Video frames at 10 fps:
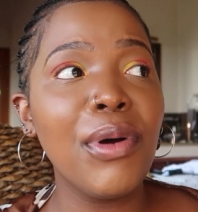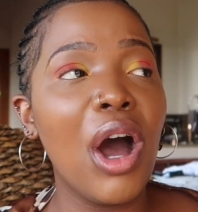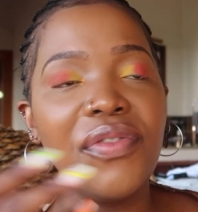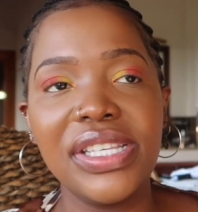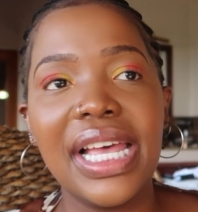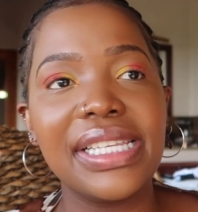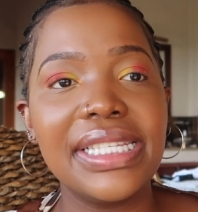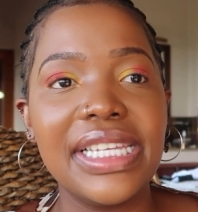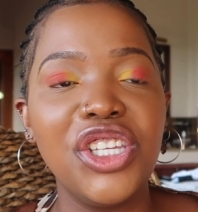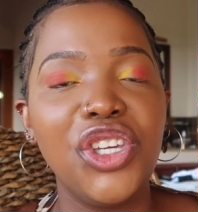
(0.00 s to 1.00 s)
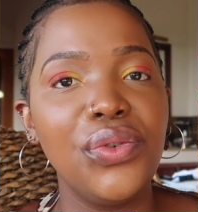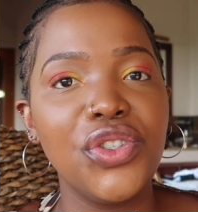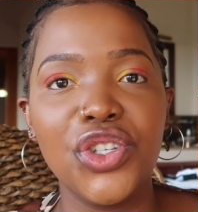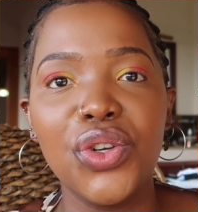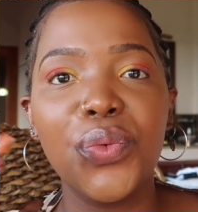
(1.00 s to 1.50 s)
Obviously, as I said,
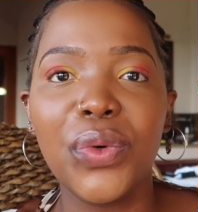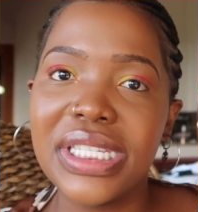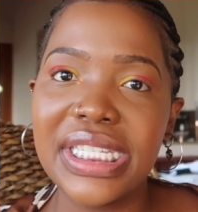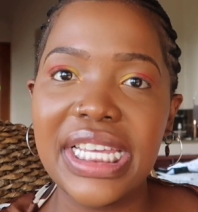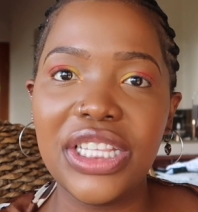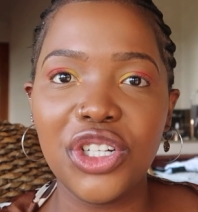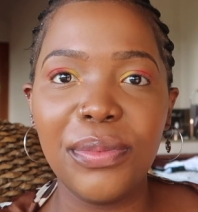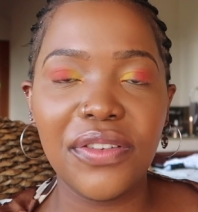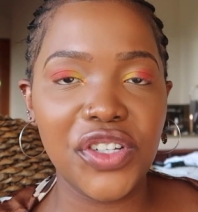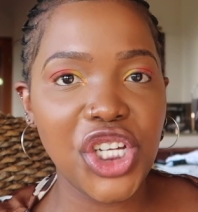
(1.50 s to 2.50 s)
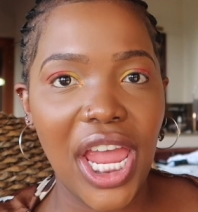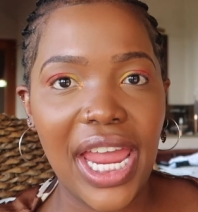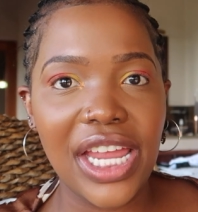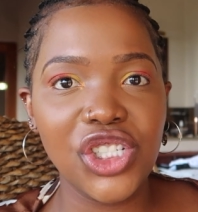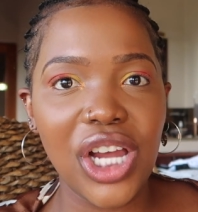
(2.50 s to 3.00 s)
Q2, we'll see a little bit of a
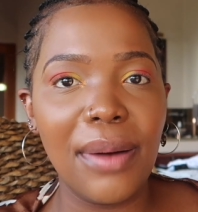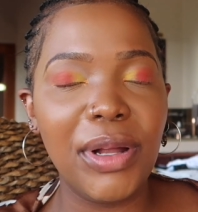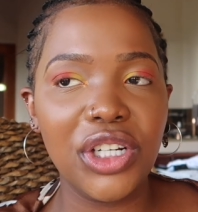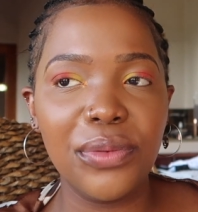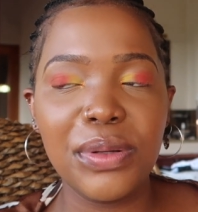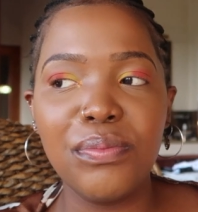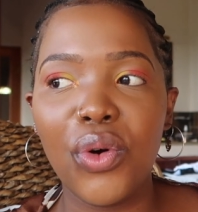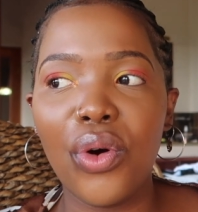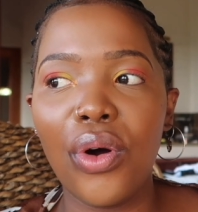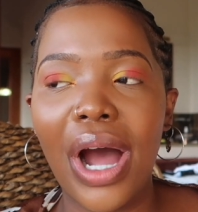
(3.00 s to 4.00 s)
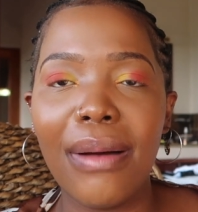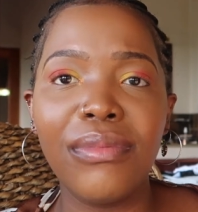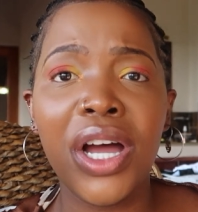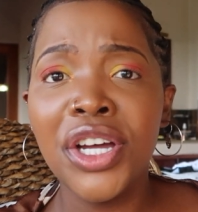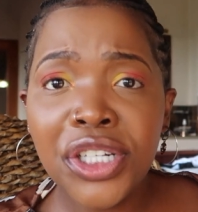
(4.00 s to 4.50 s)
change. A little bit more
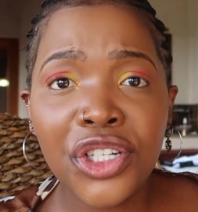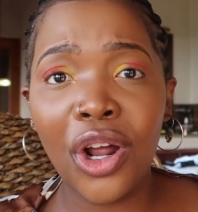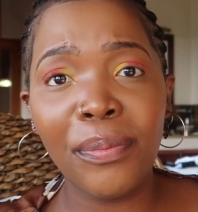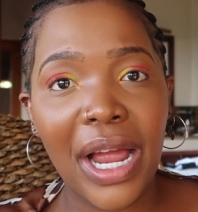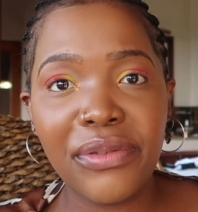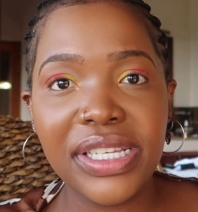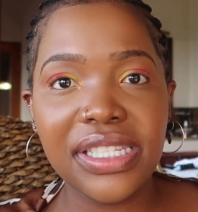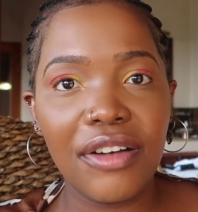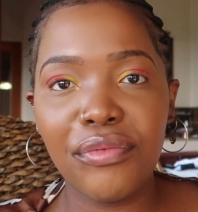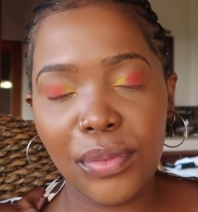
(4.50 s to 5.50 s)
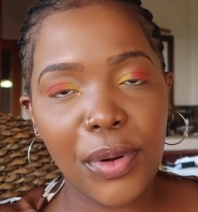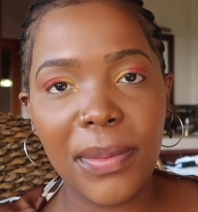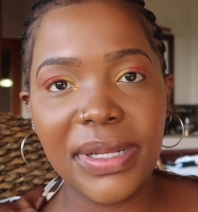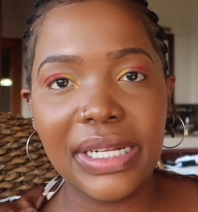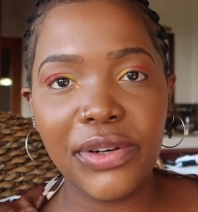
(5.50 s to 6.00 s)
non-binary stuff will
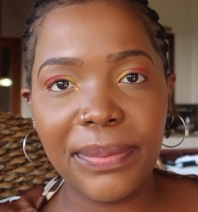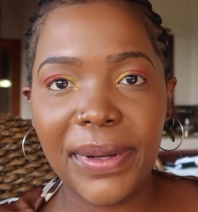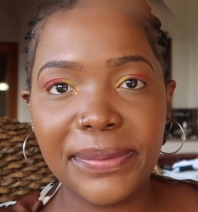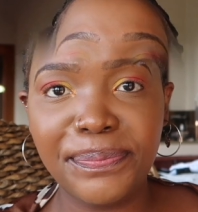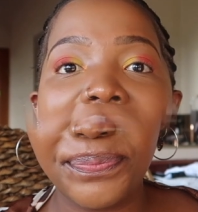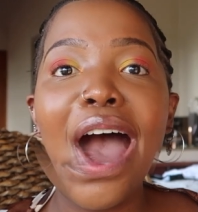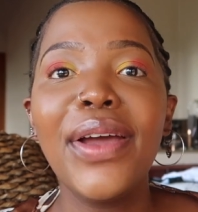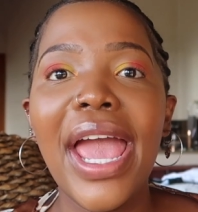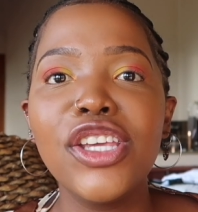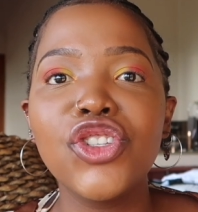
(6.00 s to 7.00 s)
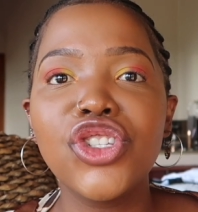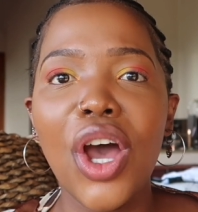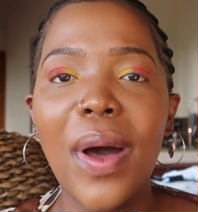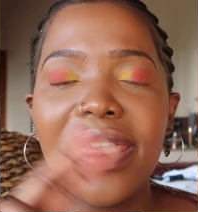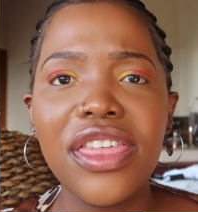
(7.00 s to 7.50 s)
probably creep in. Okay,
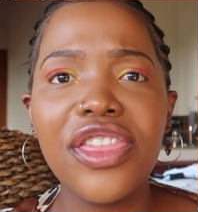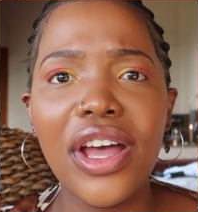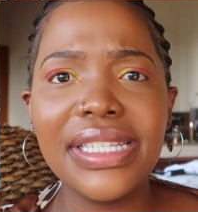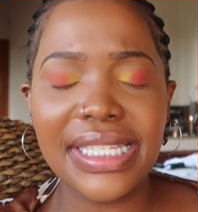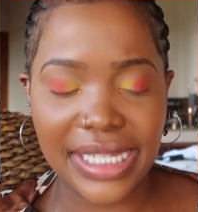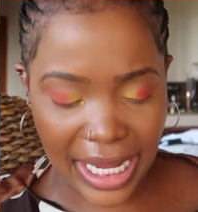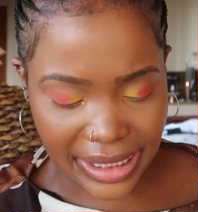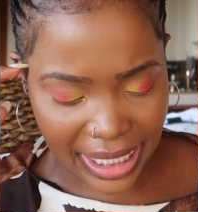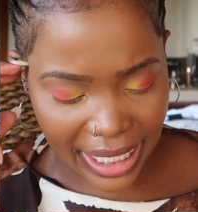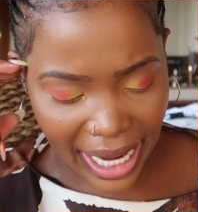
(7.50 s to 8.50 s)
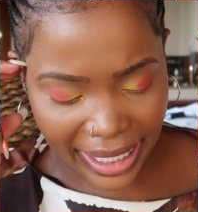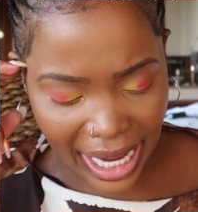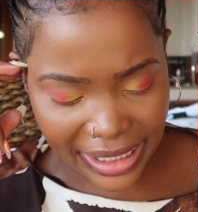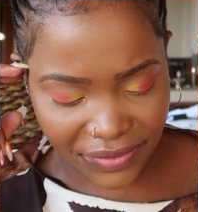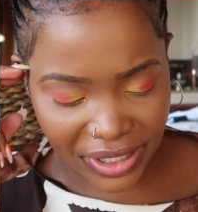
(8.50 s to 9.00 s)
so the third stat that I
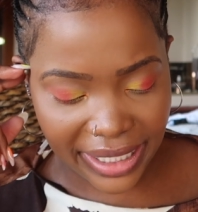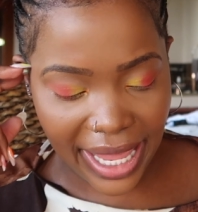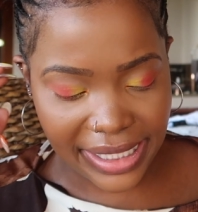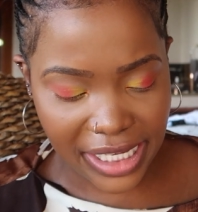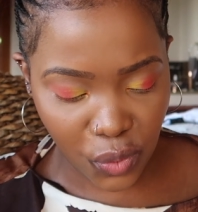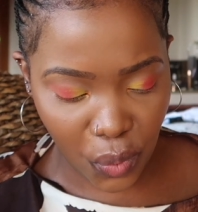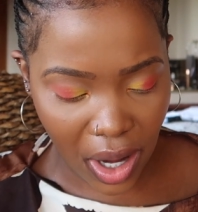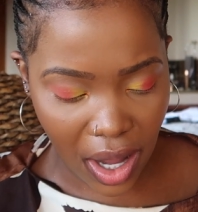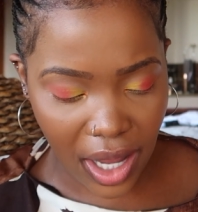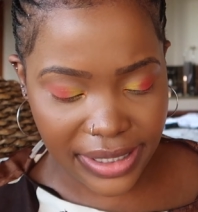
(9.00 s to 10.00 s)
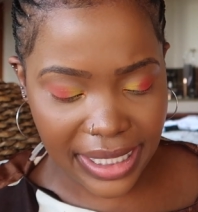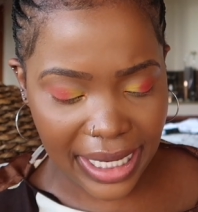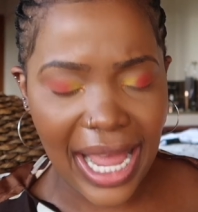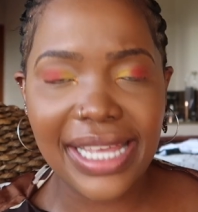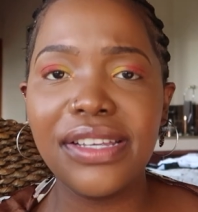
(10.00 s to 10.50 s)
kind of collected was the
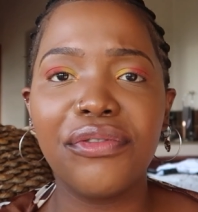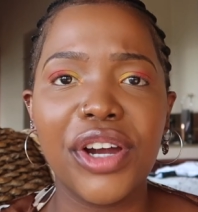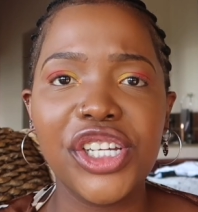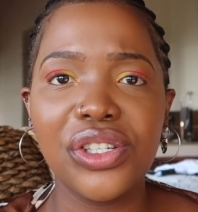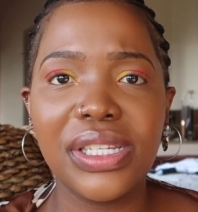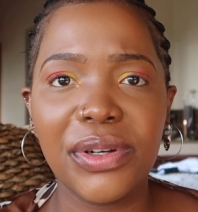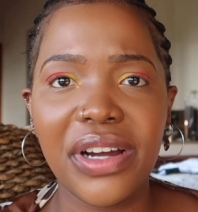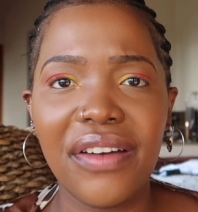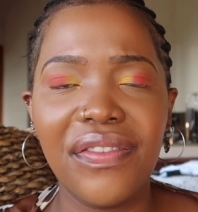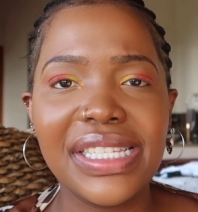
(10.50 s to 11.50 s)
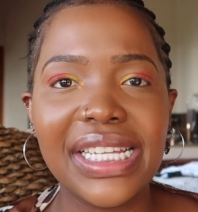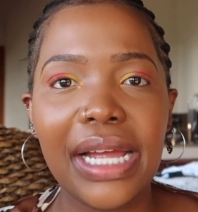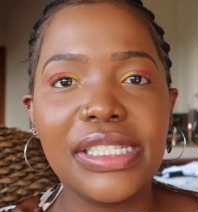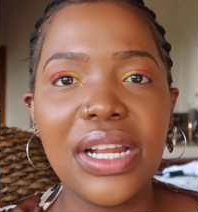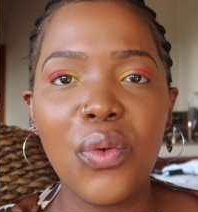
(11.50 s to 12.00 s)
kind of racial demographics, and
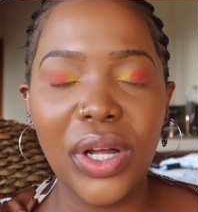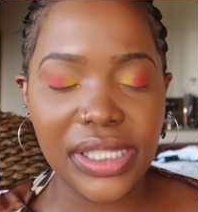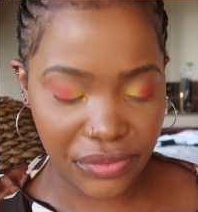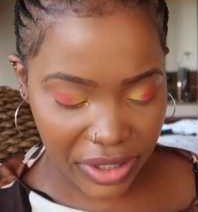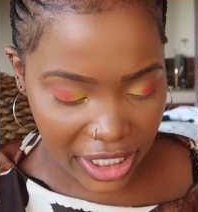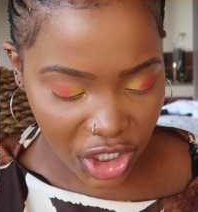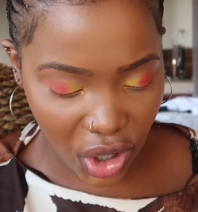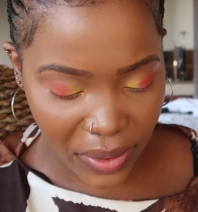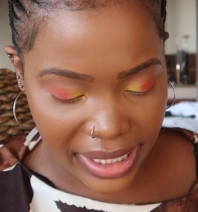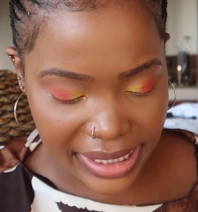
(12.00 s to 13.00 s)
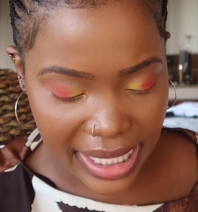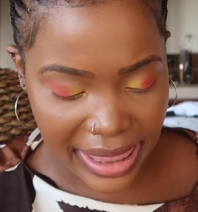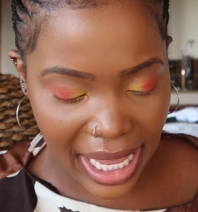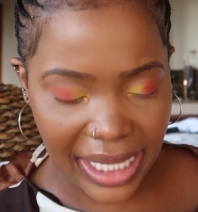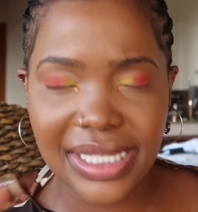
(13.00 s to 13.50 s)
I didn't want to really go into
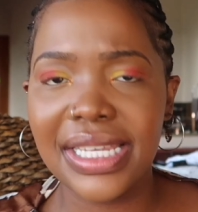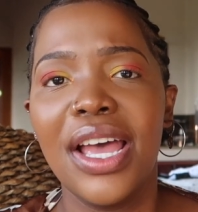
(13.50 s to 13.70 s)
that,